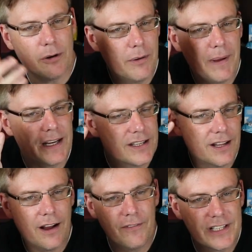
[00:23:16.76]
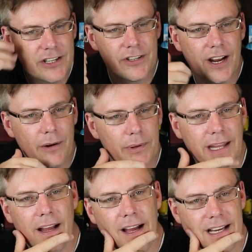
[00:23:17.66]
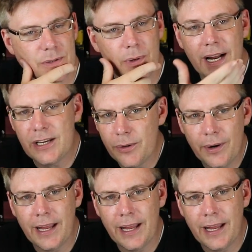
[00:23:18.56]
going back to the conversation I had with the guys, would I do it